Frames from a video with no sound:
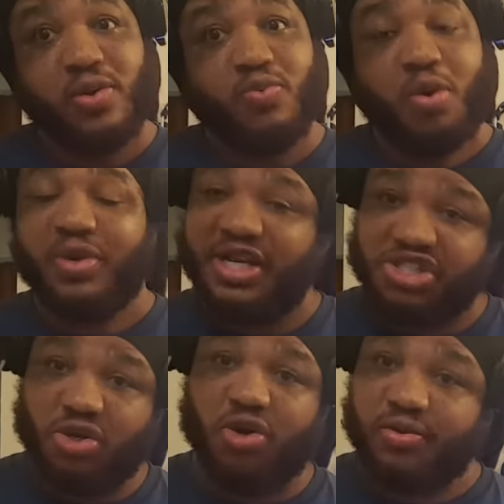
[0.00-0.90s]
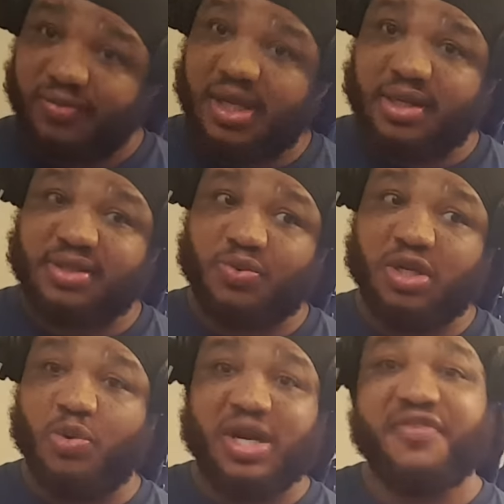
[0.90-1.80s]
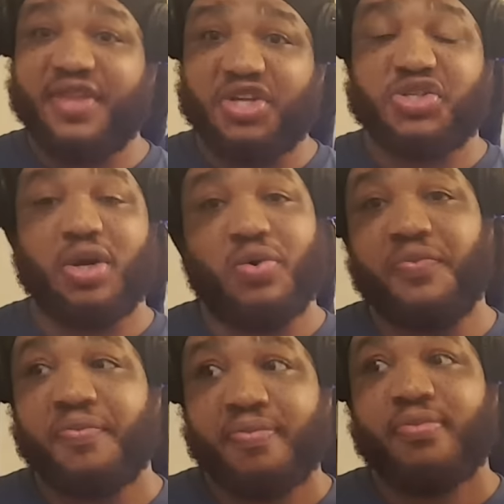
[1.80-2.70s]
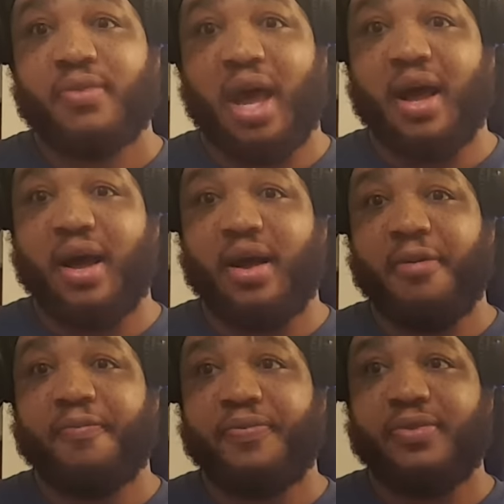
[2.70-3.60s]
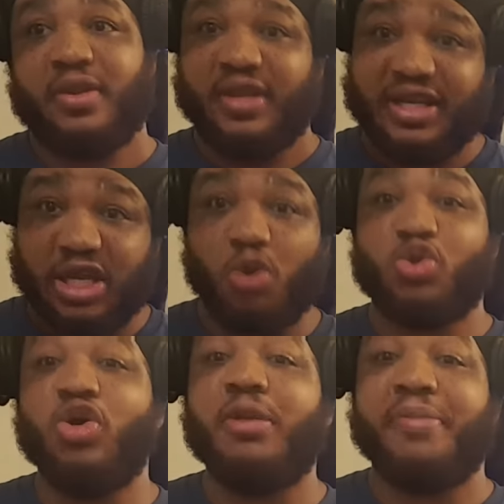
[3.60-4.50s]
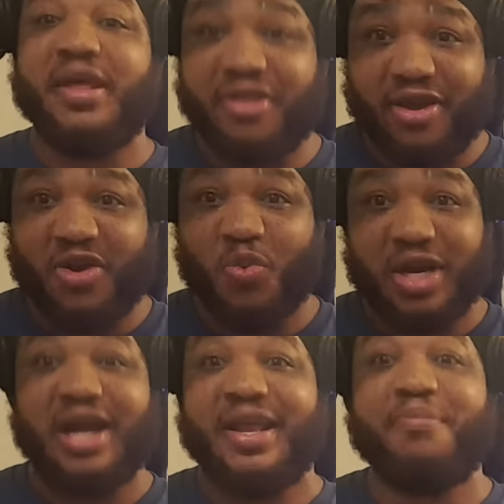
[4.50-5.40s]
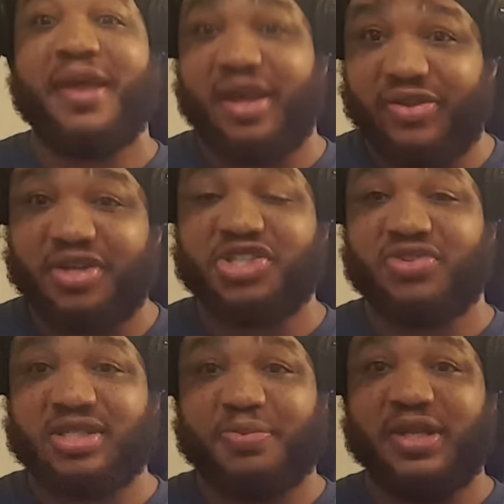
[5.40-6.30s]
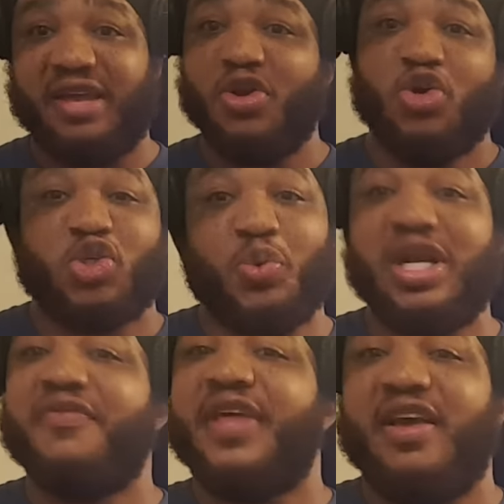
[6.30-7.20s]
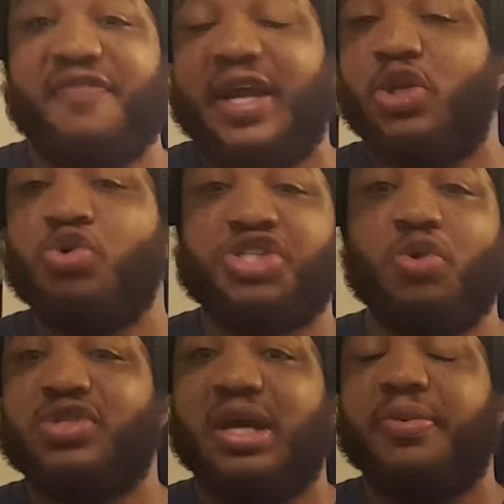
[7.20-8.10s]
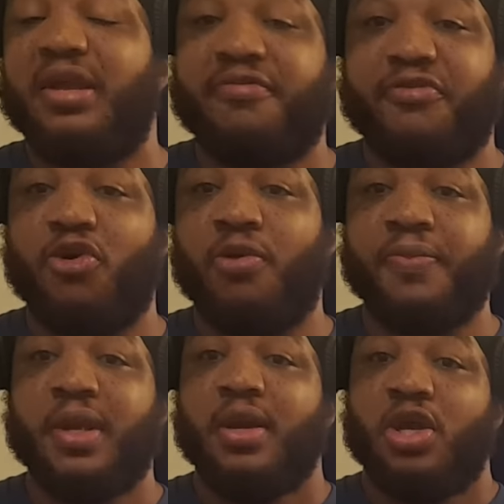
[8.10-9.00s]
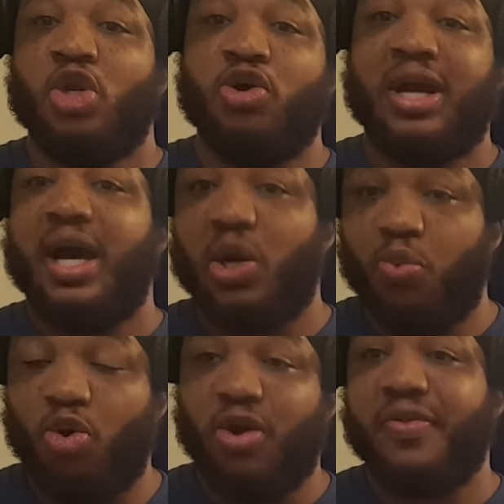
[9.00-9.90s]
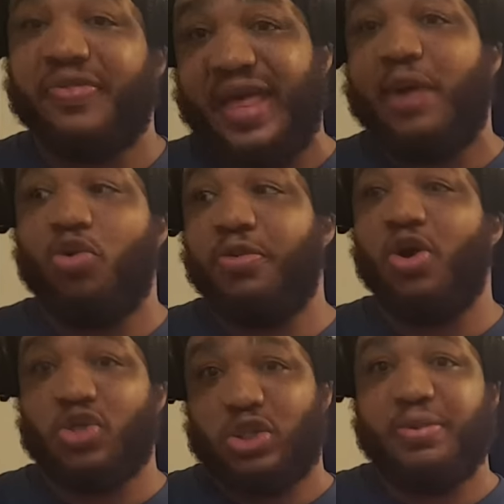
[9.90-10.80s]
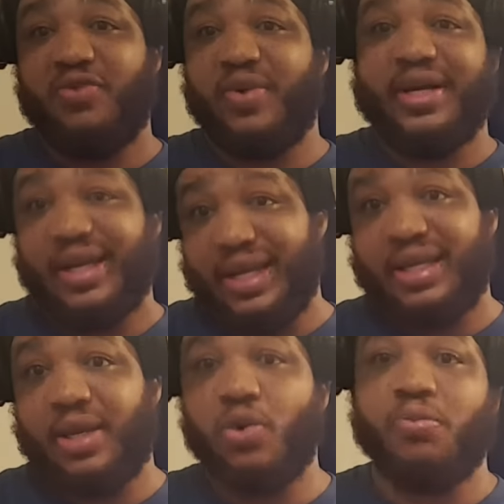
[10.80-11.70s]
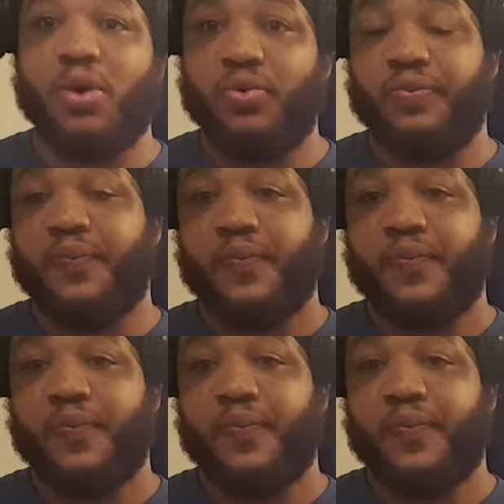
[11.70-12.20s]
Well, when they show it, it's, you know, whatever they show, um, the Neo is going to be there without it being there. Just trust and believe. So whatever, they, if they do show something from, you know, God of War, that will also be running in Neo mode.